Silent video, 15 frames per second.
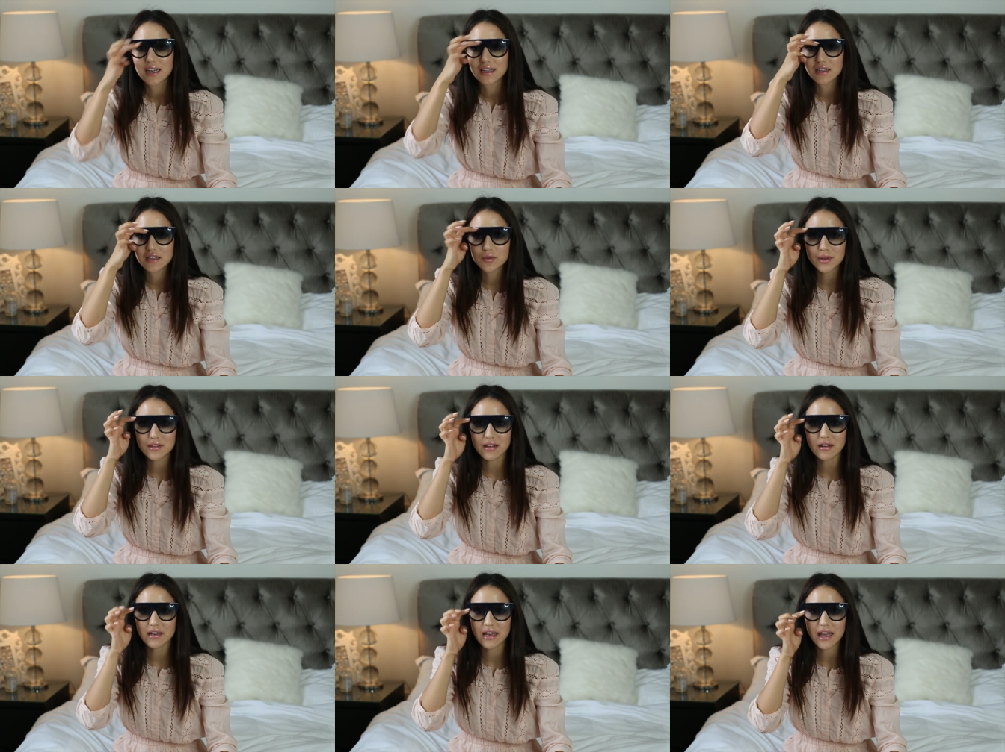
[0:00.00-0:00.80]
These ones
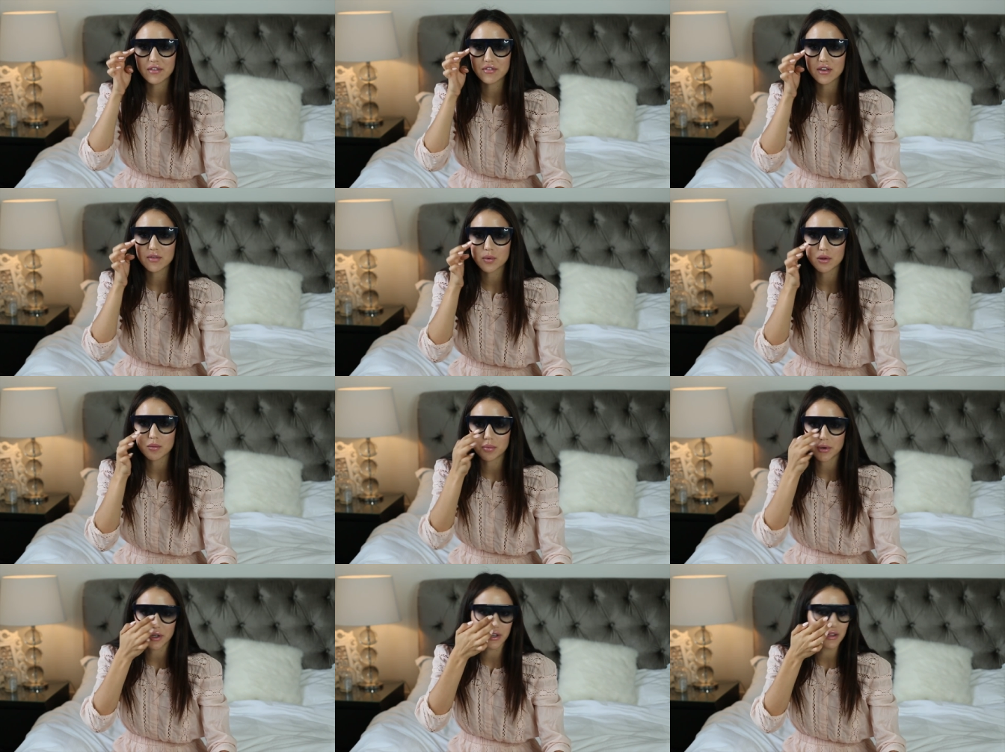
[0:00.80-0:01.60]
are navy with a
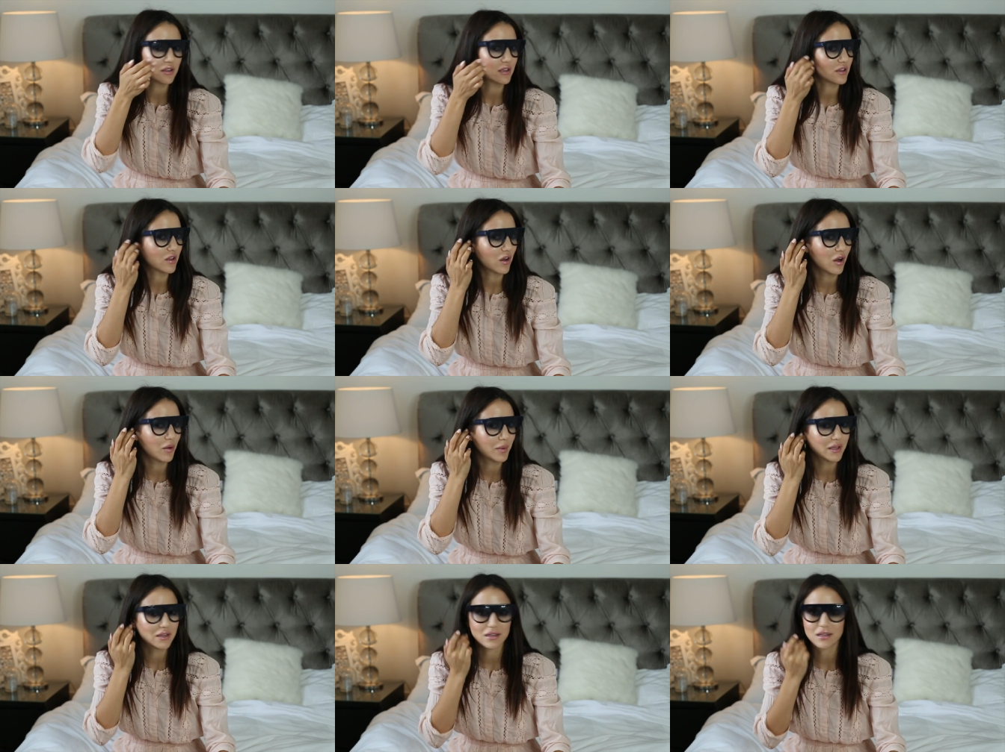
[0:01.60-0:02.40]
burgundy
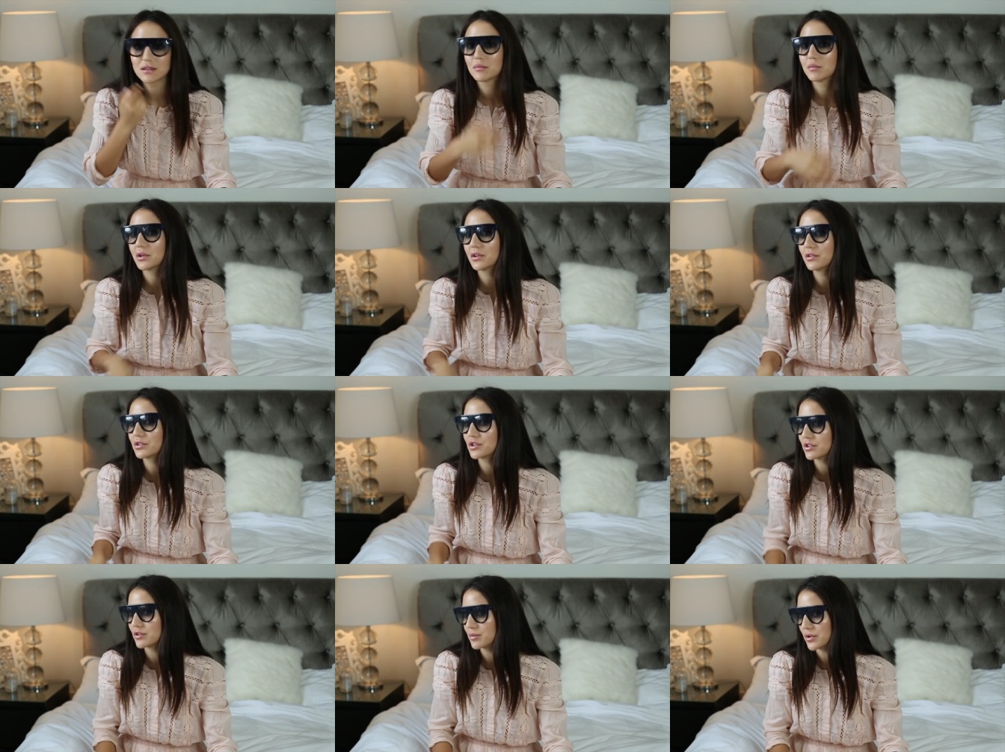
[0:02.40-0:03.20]
top. I think the model
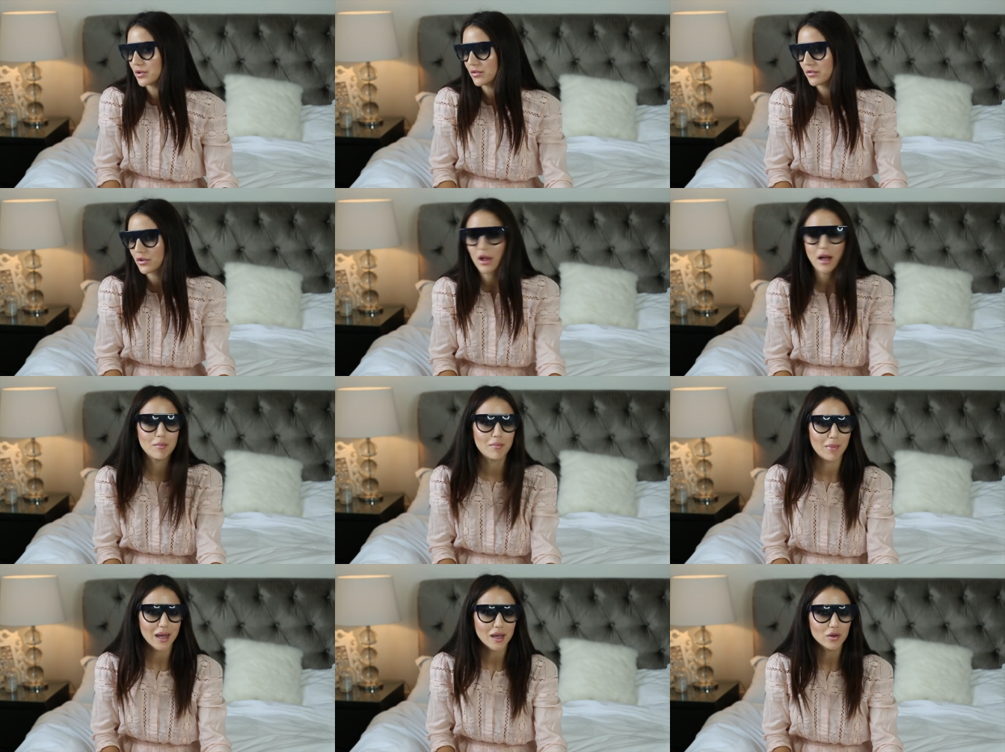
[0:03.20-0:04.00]
is just beautiful. I
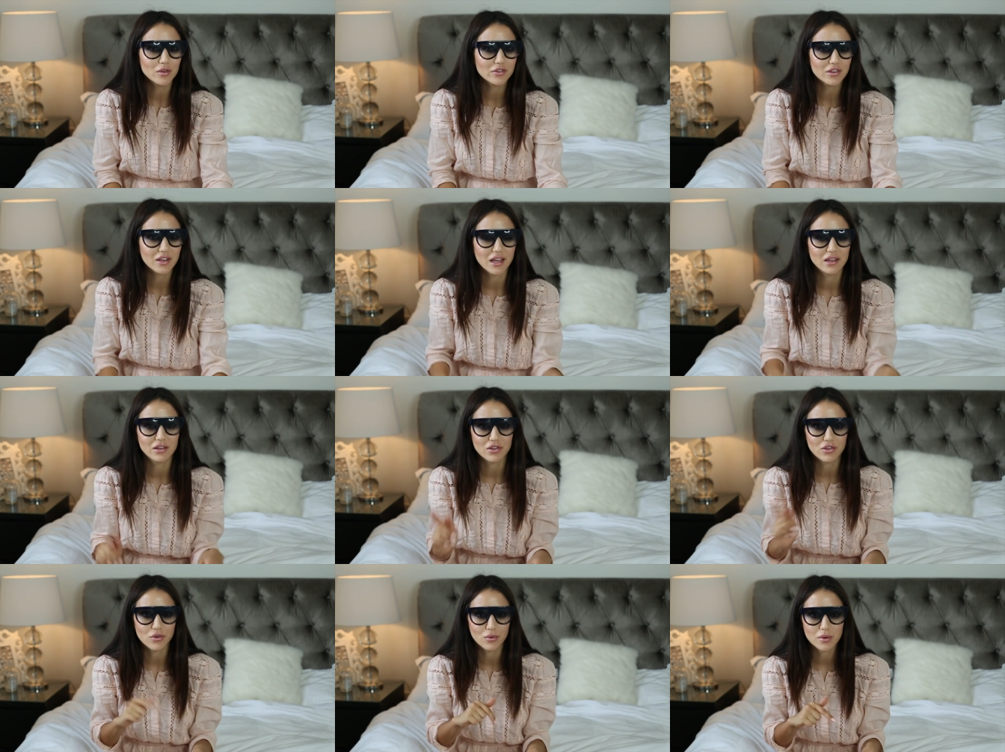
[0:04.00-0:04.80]
might also get
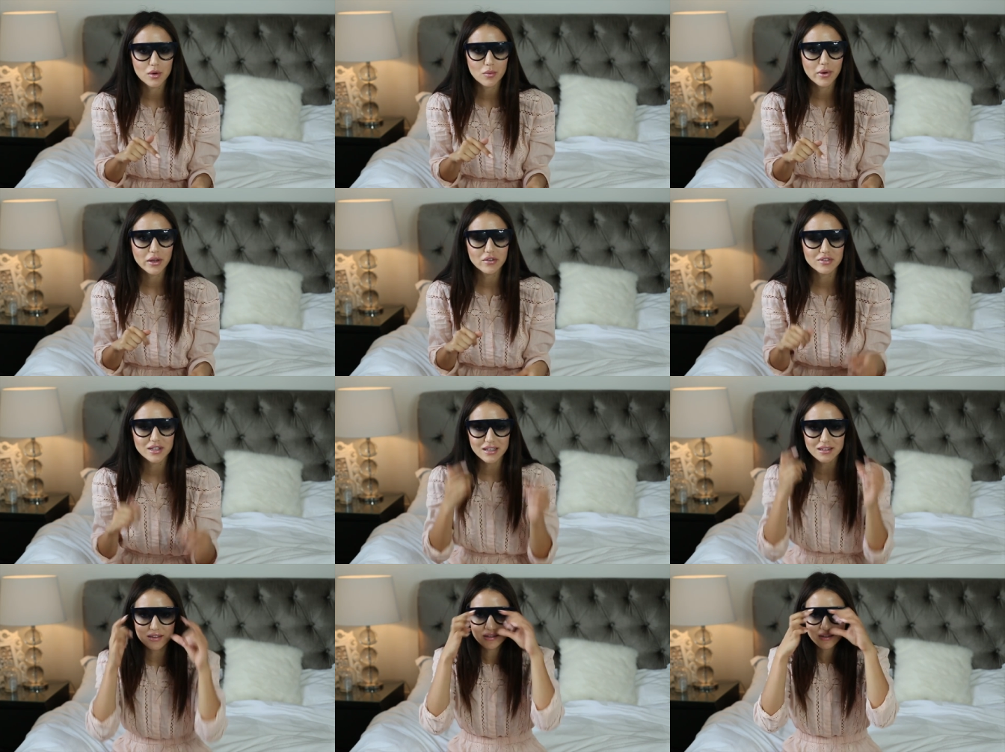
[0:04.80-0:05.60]
the newer one of
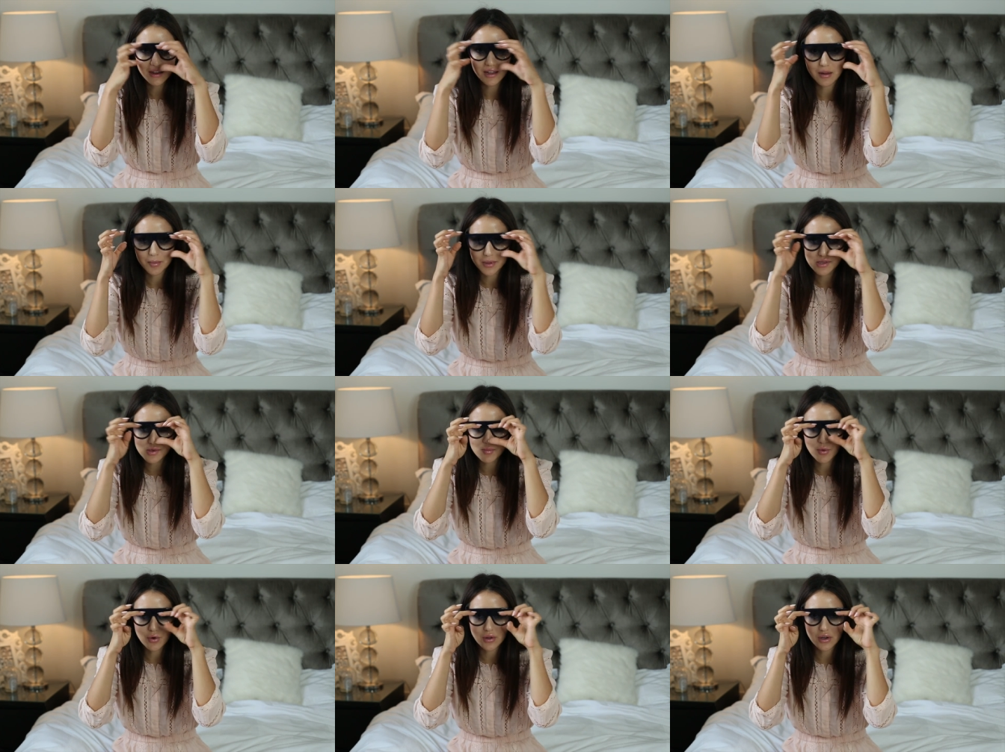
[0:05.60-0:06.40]
these. It's a little bit
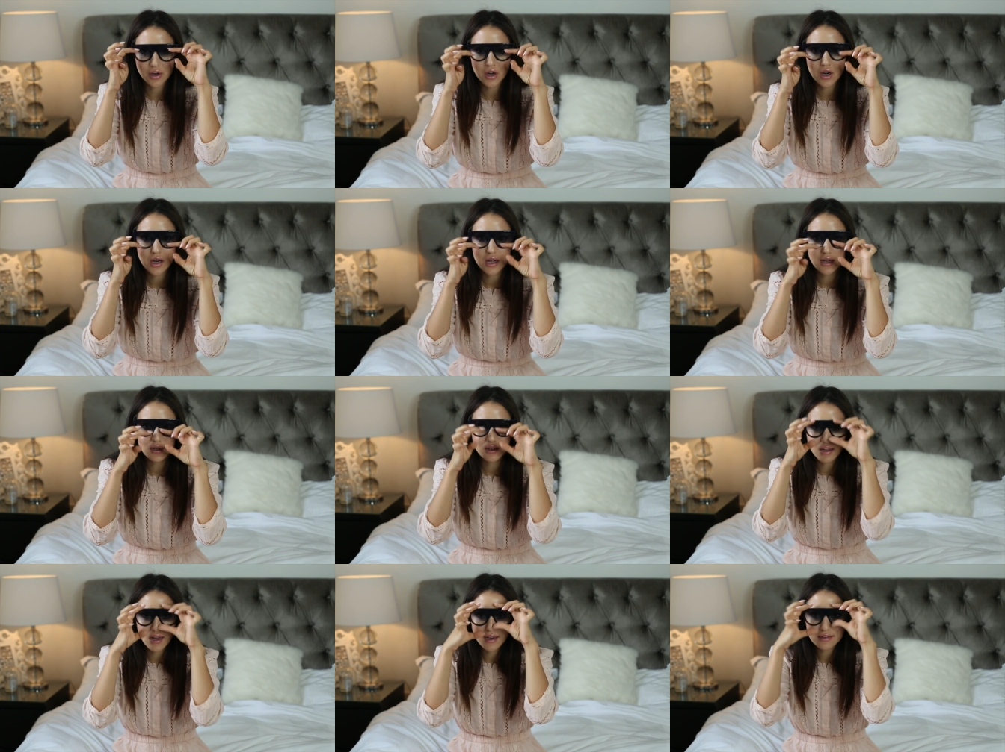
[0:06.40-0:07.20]
smaller
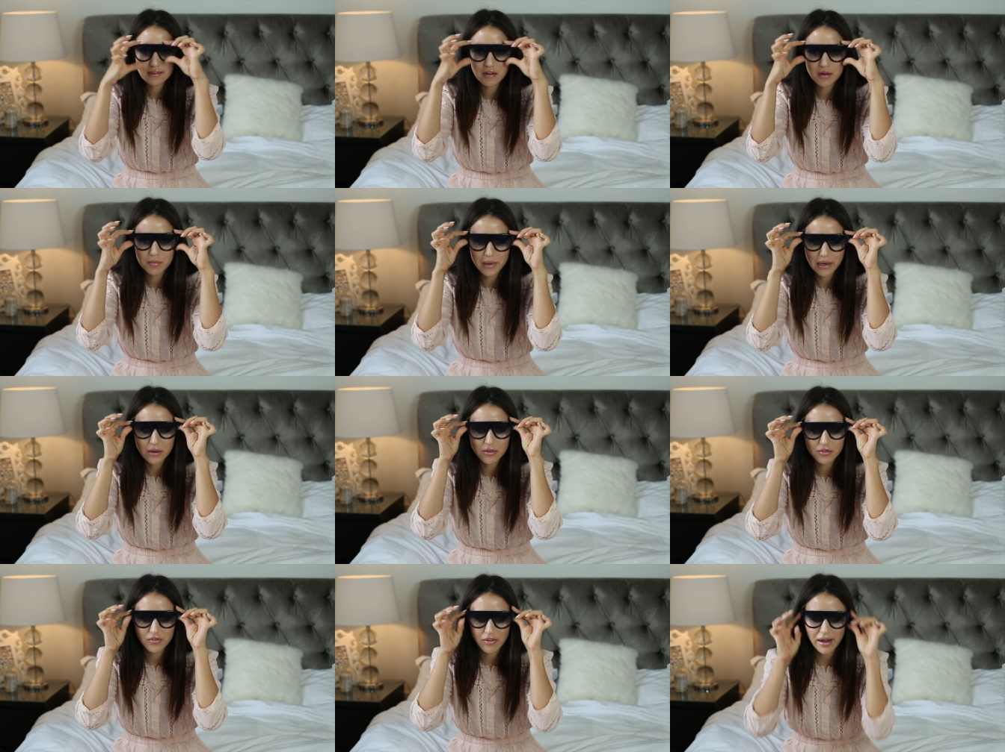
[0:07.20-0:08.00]
glass and a
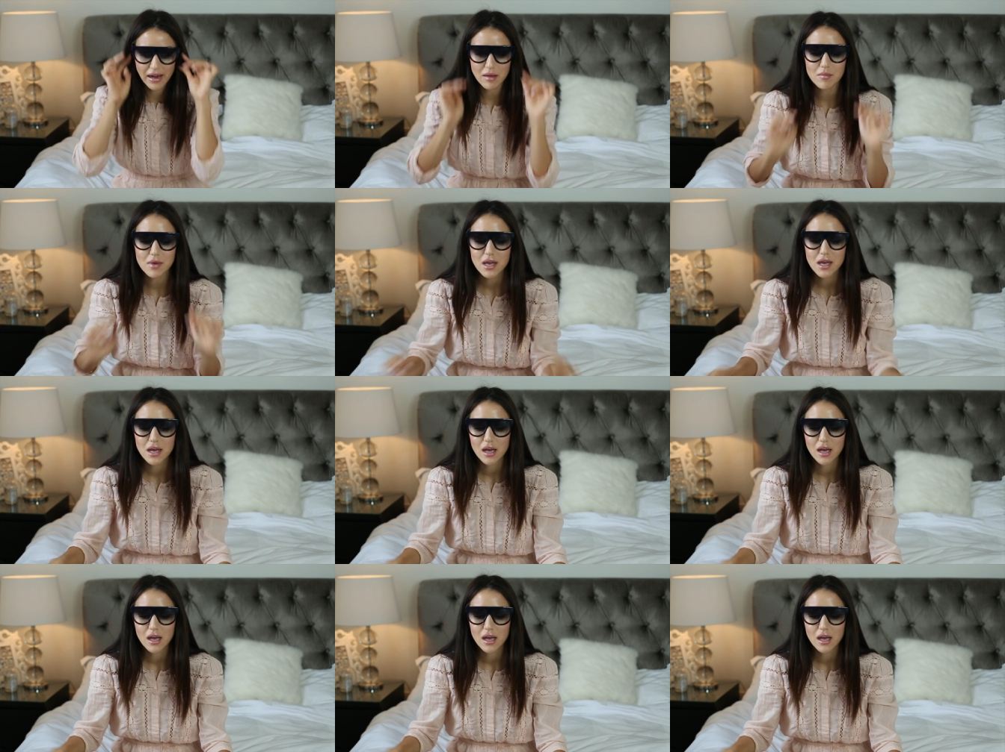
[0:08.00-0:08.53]
bigger frame.